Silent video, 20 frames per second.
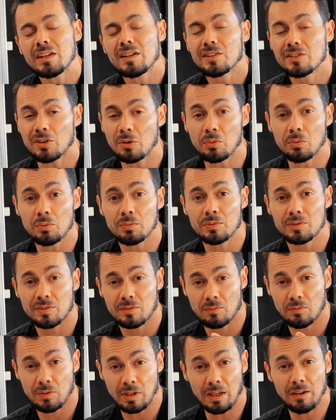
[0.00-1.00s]
So
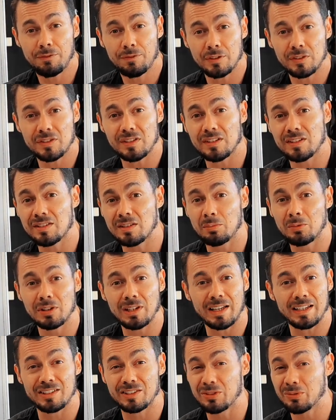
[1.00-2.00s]
if you see someone
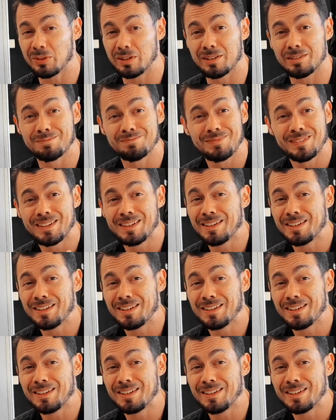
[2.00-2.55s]
like doing